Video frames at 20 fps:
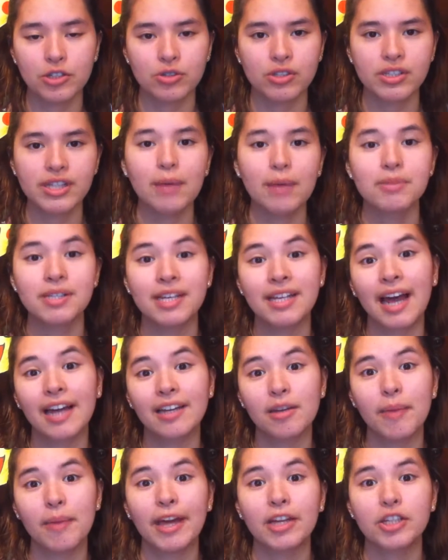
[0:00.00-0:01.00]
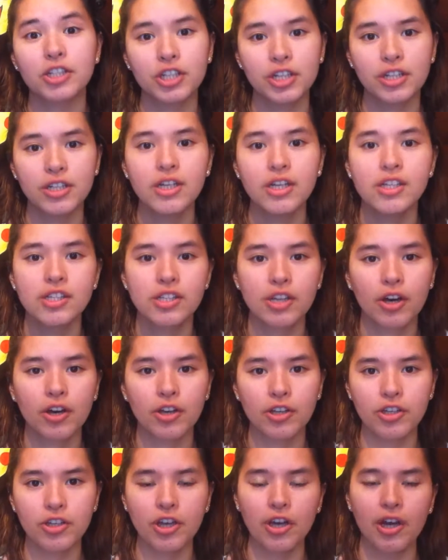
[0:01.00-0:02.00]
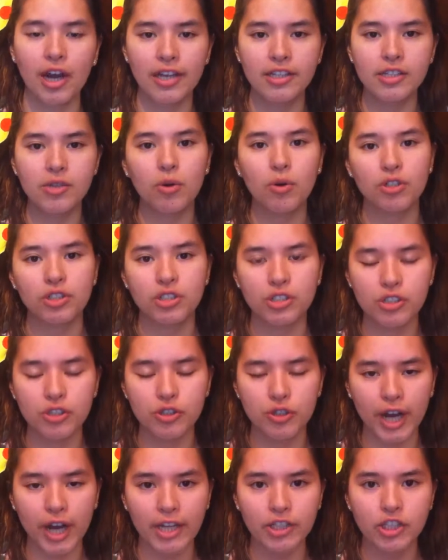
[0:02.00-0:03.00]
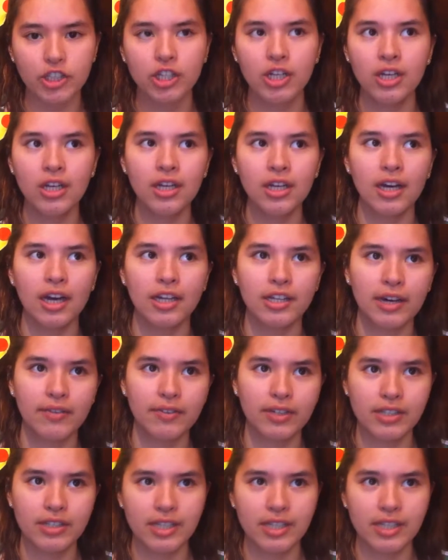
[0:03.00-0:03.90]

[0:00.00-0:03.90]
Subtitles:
steps in animation. So squash and stretch, and you have